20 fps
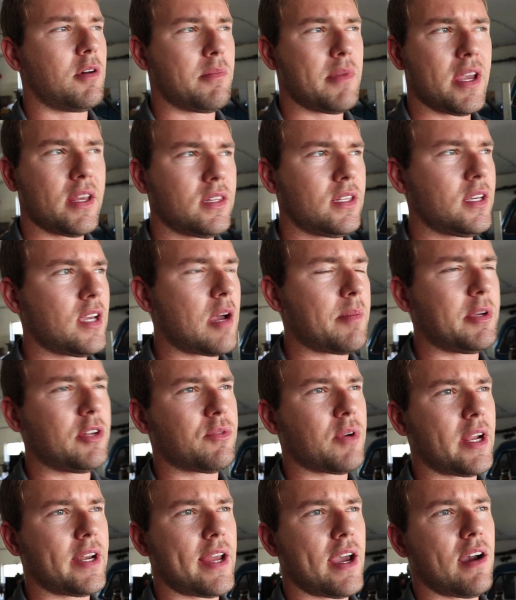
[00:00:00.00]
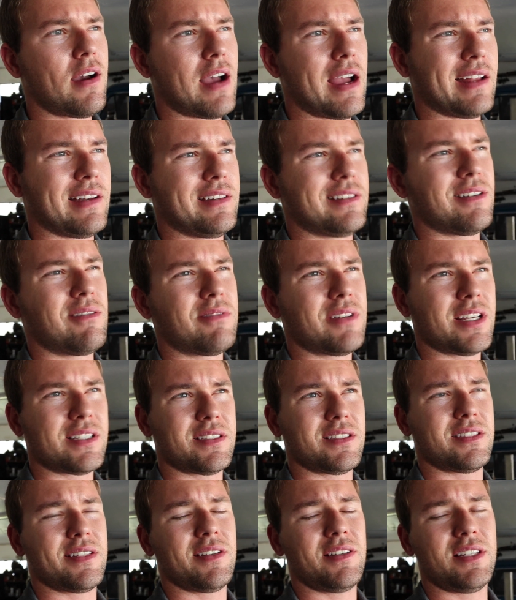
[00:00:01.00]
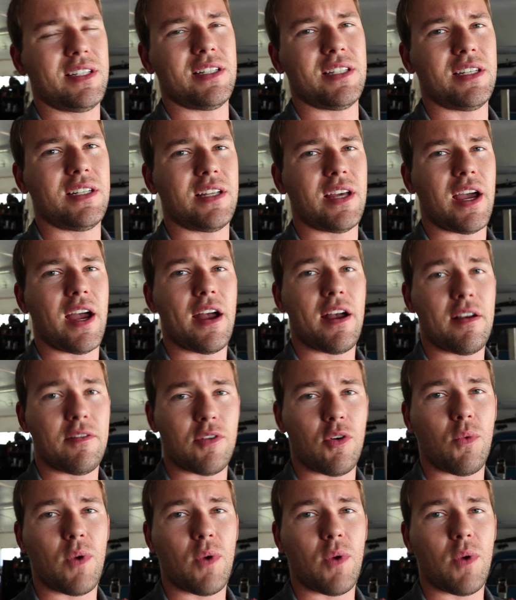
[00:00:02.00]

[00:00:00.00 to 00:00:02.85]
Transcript: But mainly, I mean, right now I don't necessarily need to have a